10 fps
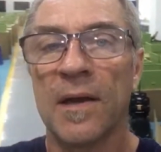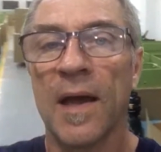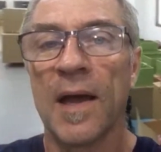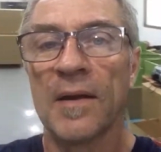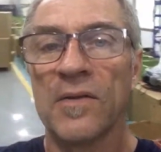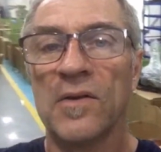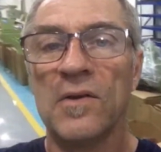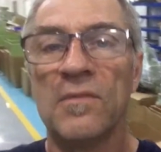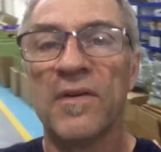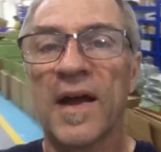out of the new
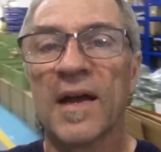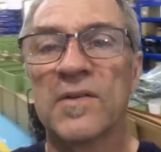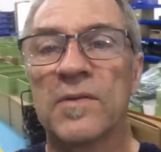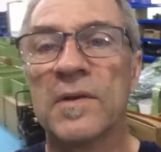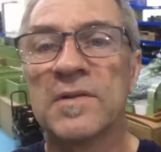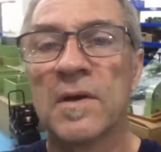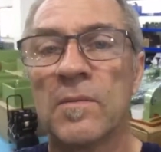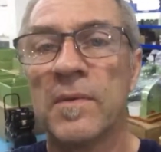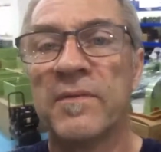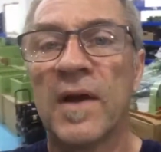factory. So
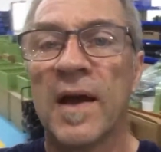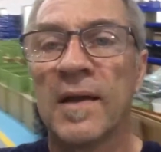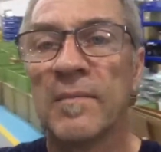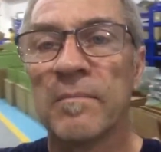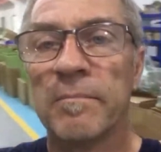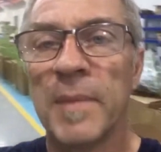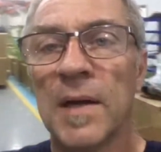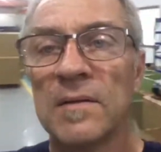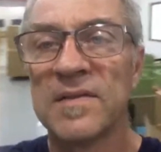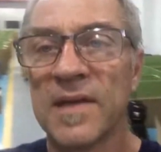we've got
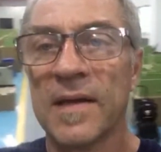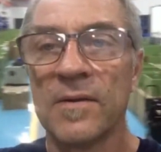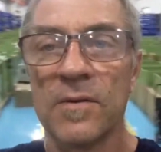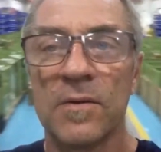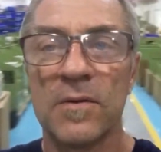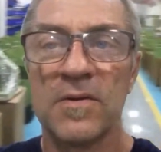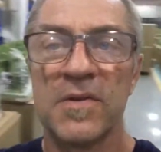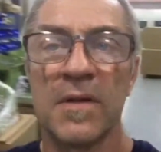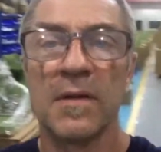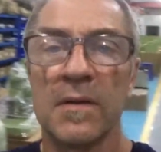belt sanders
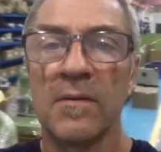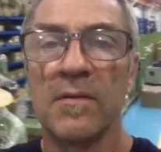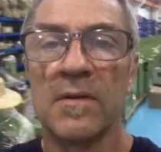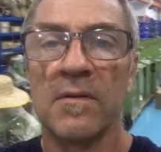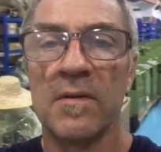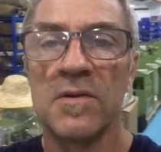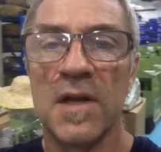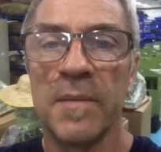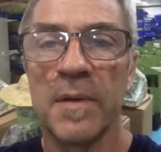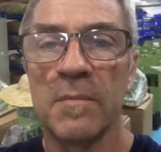and
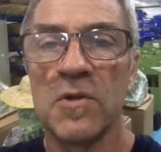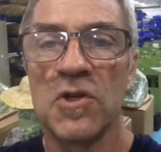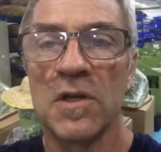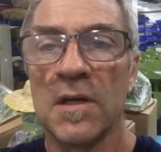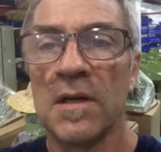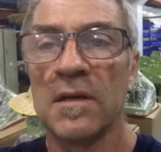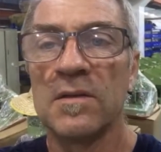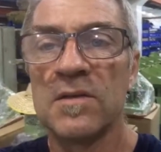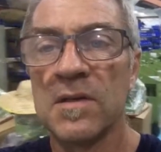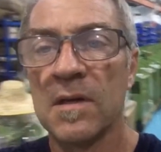shaping
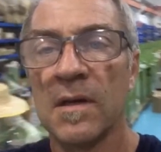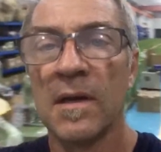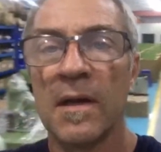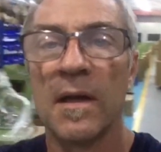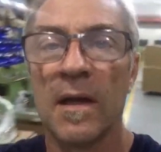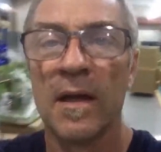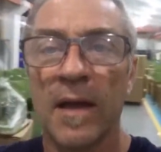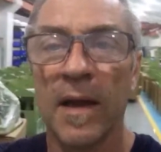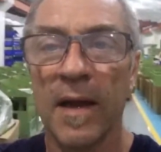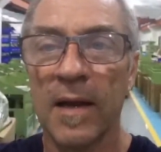machines,
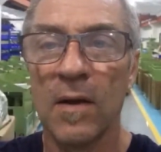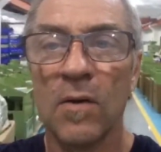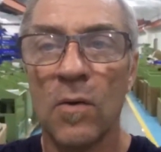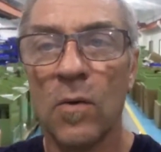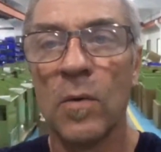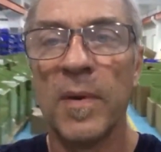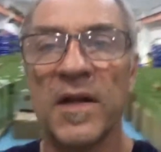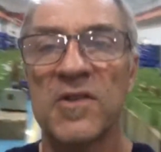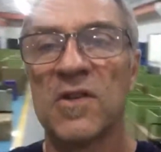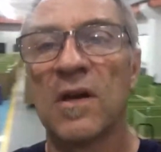and a whole
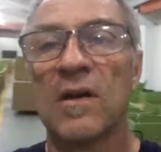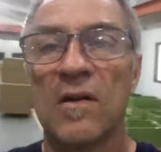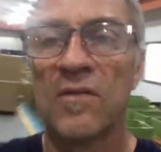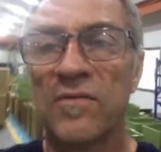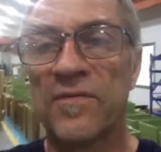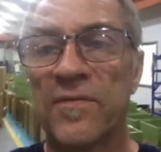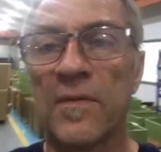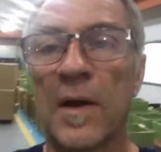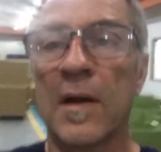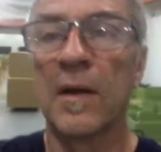bunch of
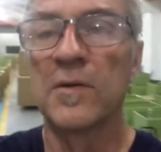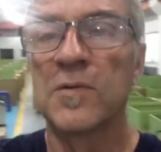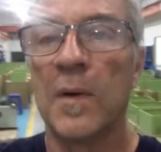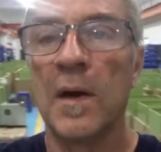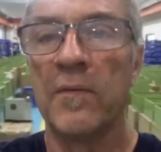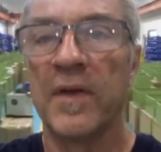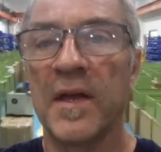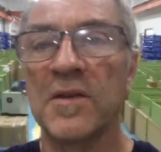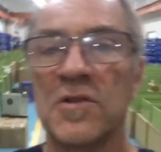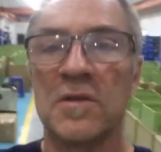12
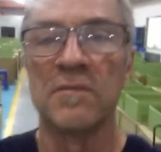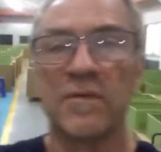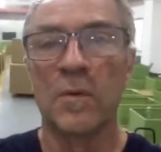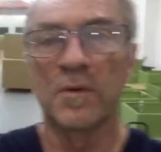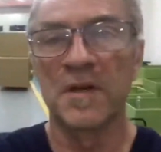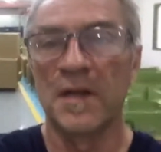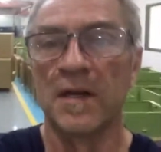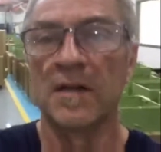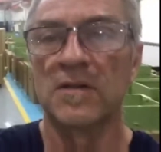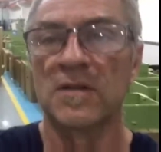inch and 14
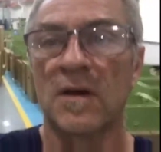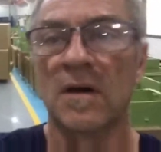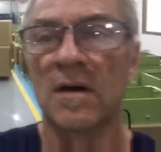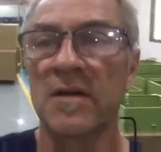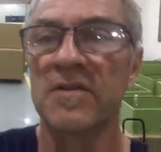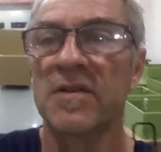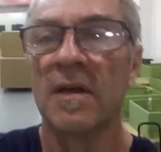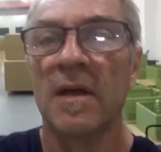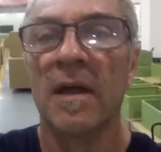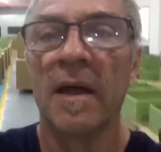inch saws,
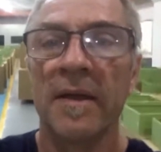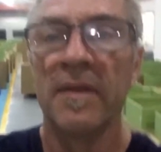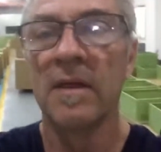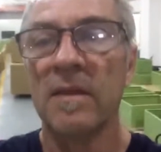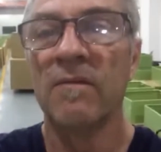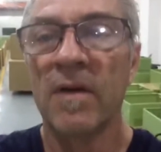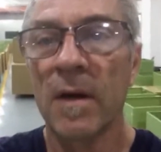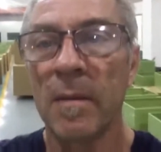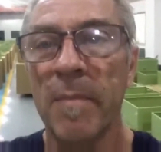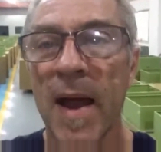and then the very
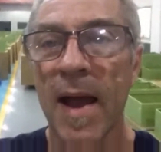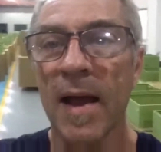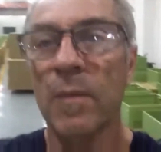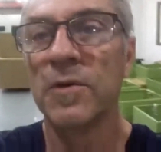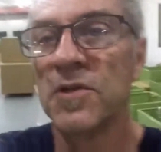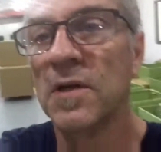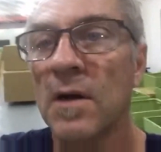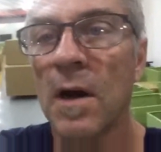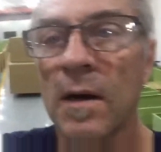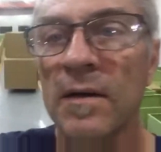back, which you can
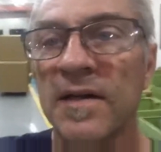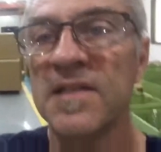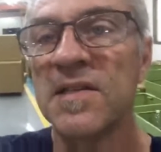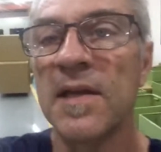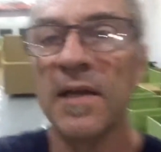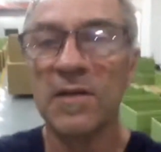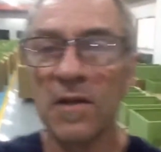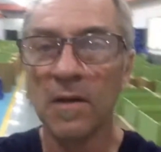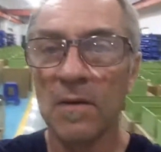hardly see to,